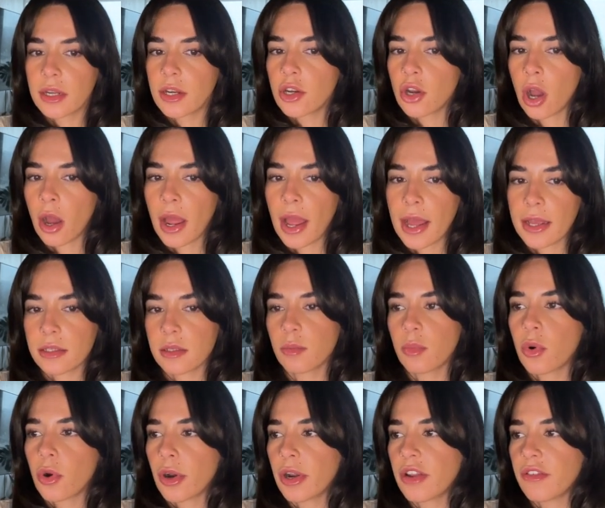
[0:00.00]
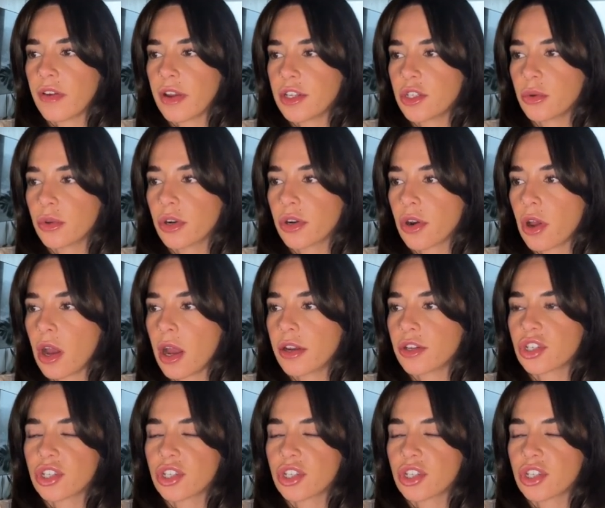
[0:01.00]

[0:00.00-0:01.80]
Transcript: not as important if I do it or not,